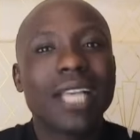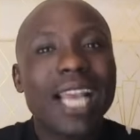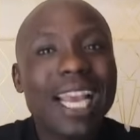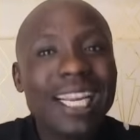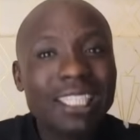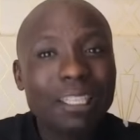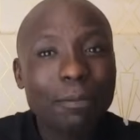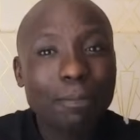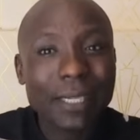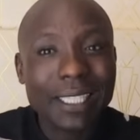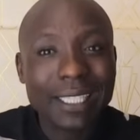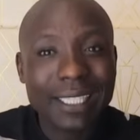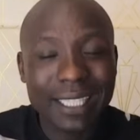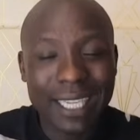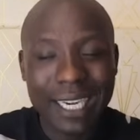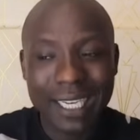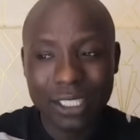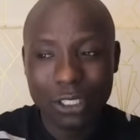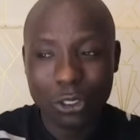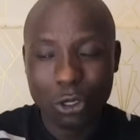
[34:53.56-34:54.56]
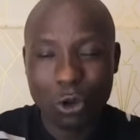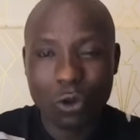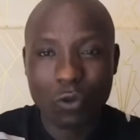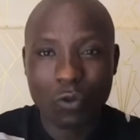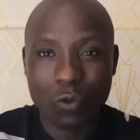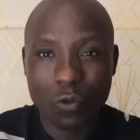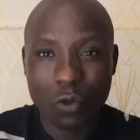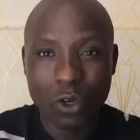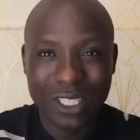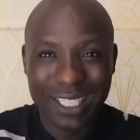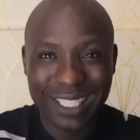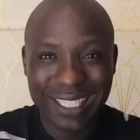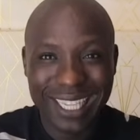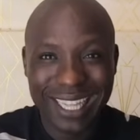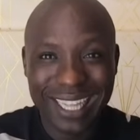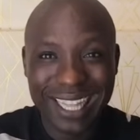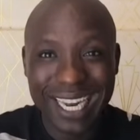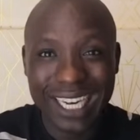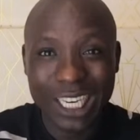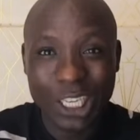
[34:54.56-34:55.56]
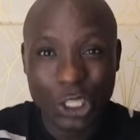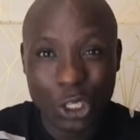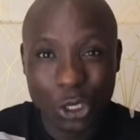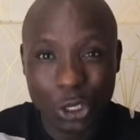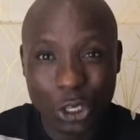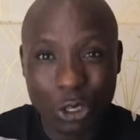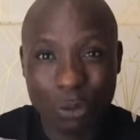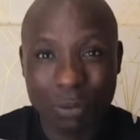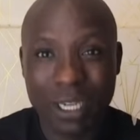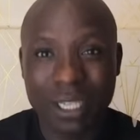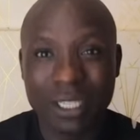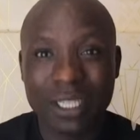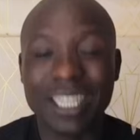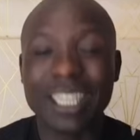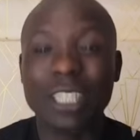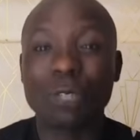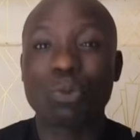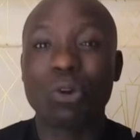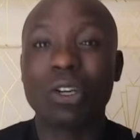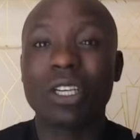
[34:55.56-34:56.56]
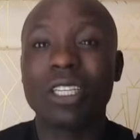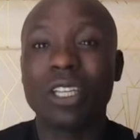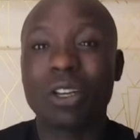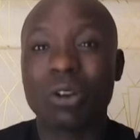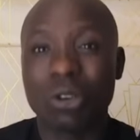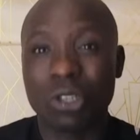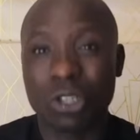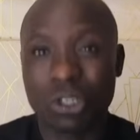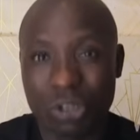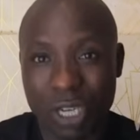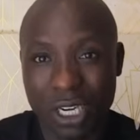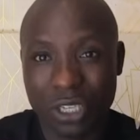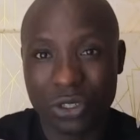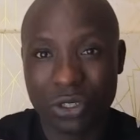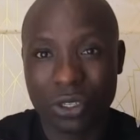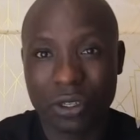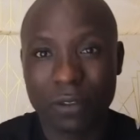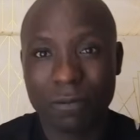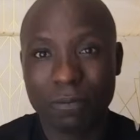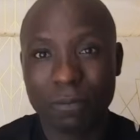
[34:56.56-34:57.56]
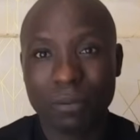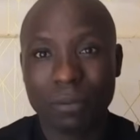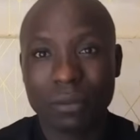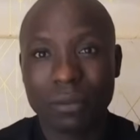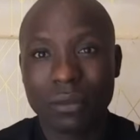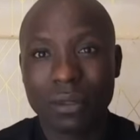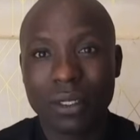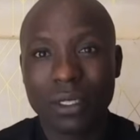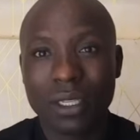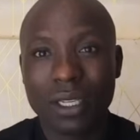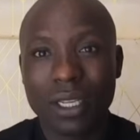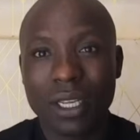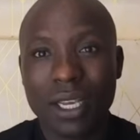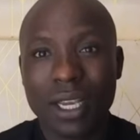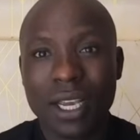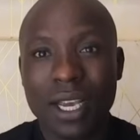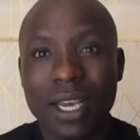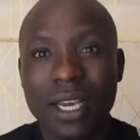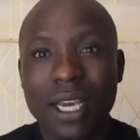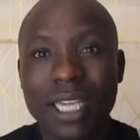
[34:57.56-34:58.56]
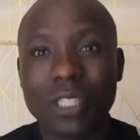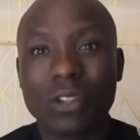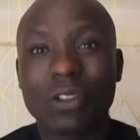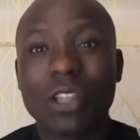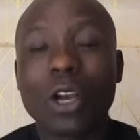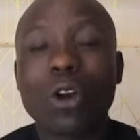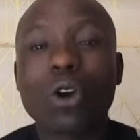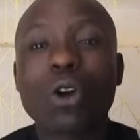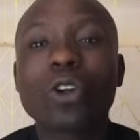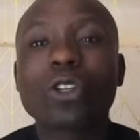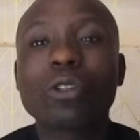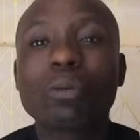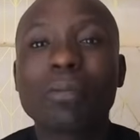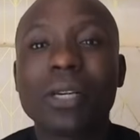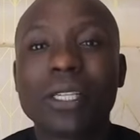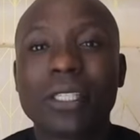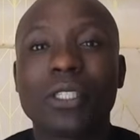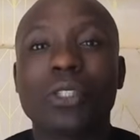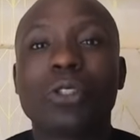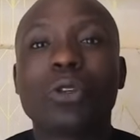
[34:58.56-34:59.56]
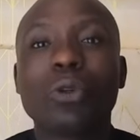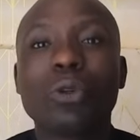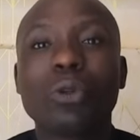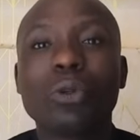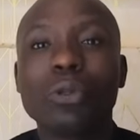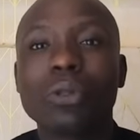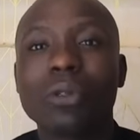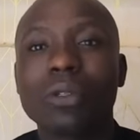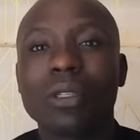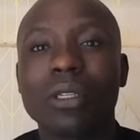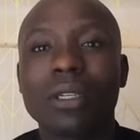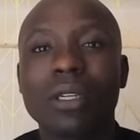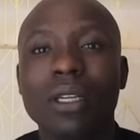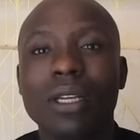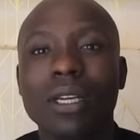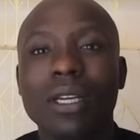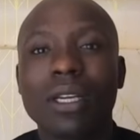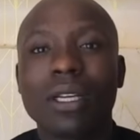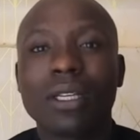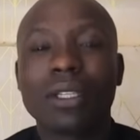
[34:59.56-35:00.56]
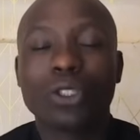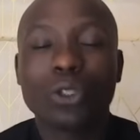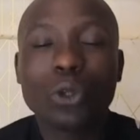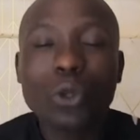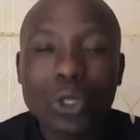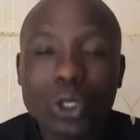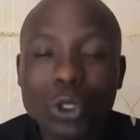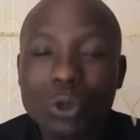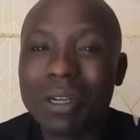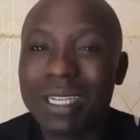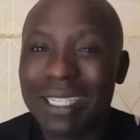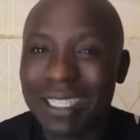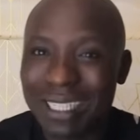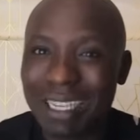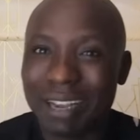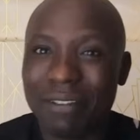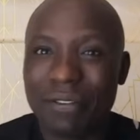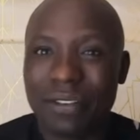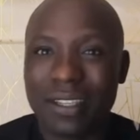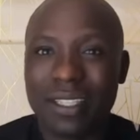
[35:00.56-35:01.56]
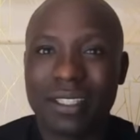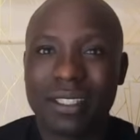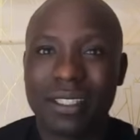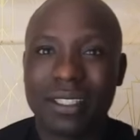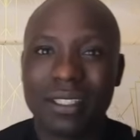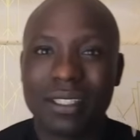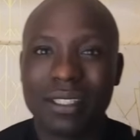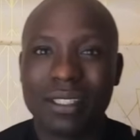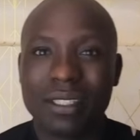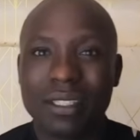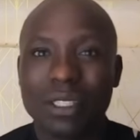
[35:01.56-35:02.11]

80% of what is in that document is political trash. And so the court should do a service